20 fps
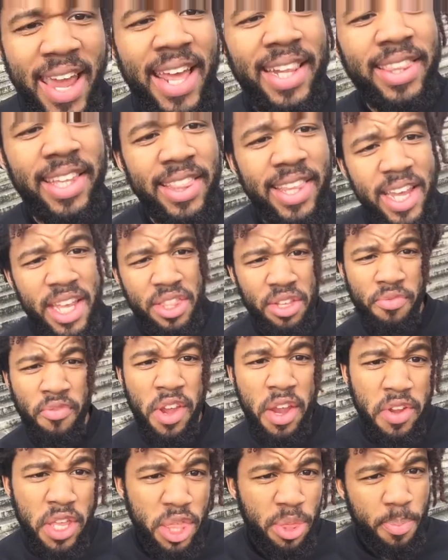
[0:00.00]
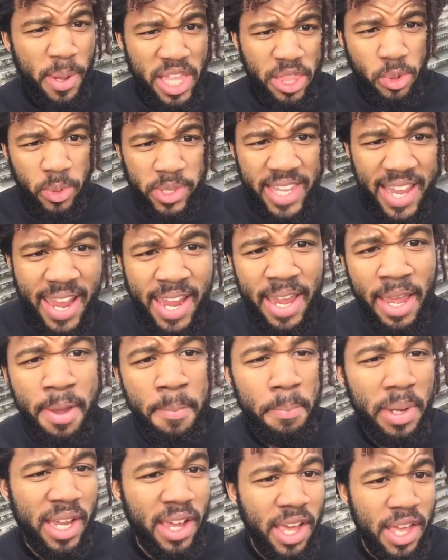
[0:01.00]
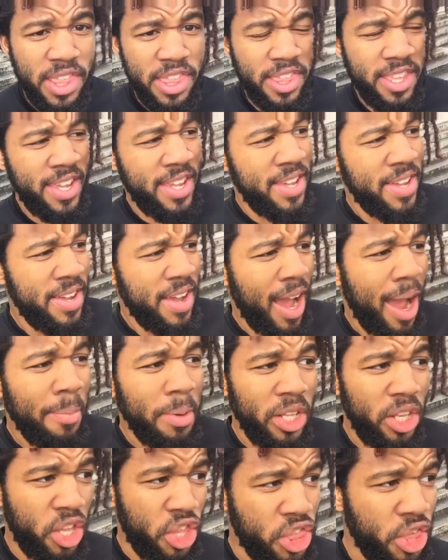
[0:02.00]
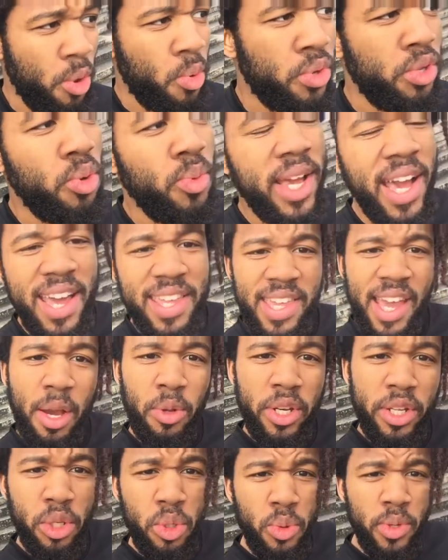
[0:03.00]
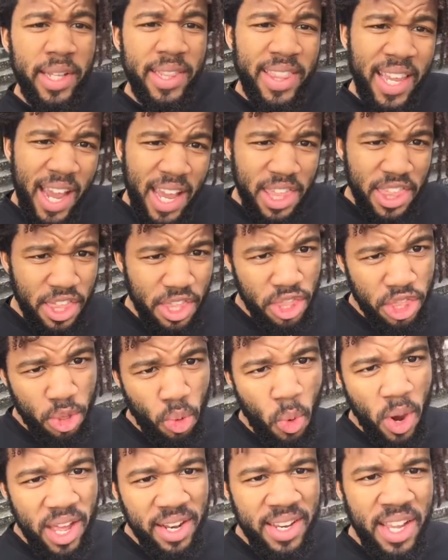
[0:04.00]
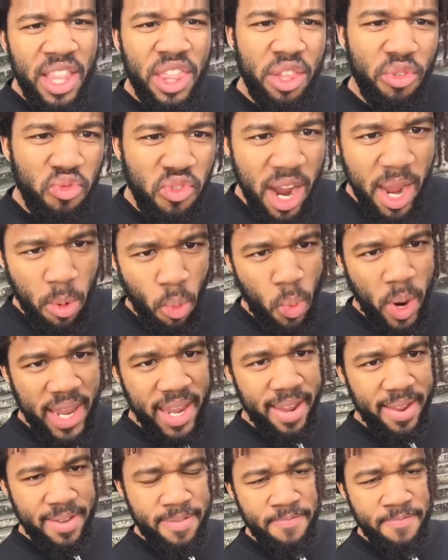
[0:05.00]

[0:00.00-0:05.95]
And today's a very special day because I'm gonna show you guys how to do the Tyson squat the right way.